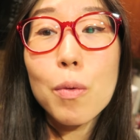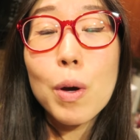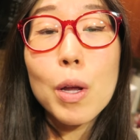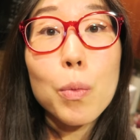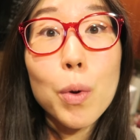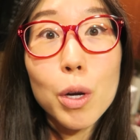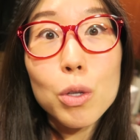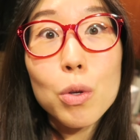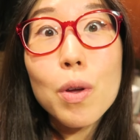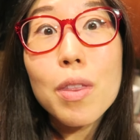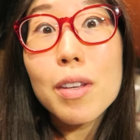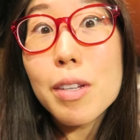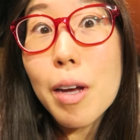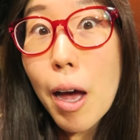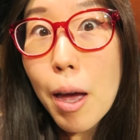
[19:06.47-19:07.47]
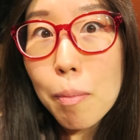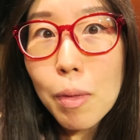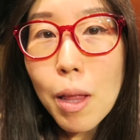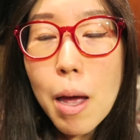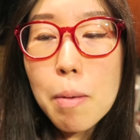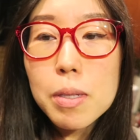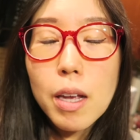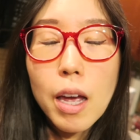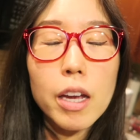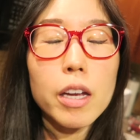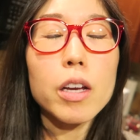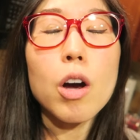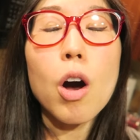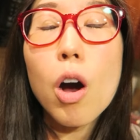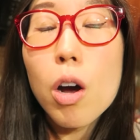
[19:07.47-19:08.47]
When we were doing the time lapse, I
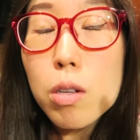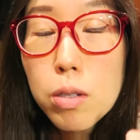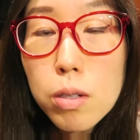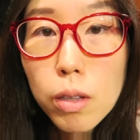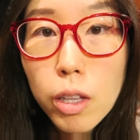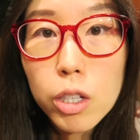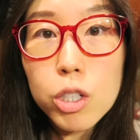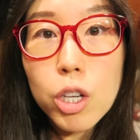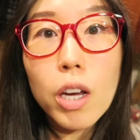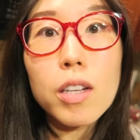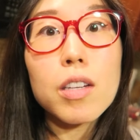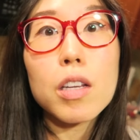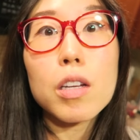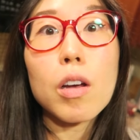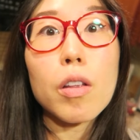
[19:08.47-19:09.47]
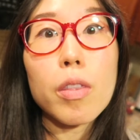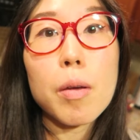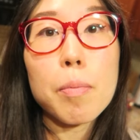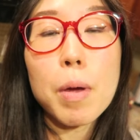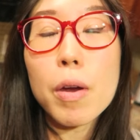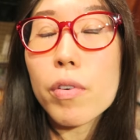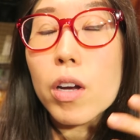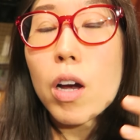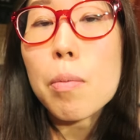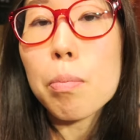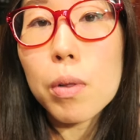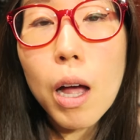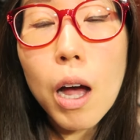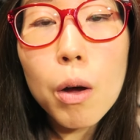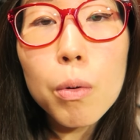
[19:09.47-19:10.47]
constantly checked in on them every
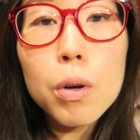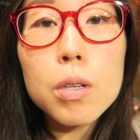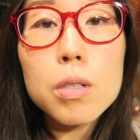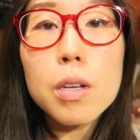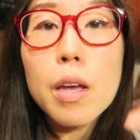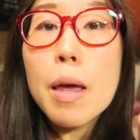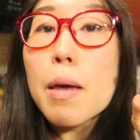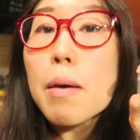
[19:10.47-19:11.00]
couple hours,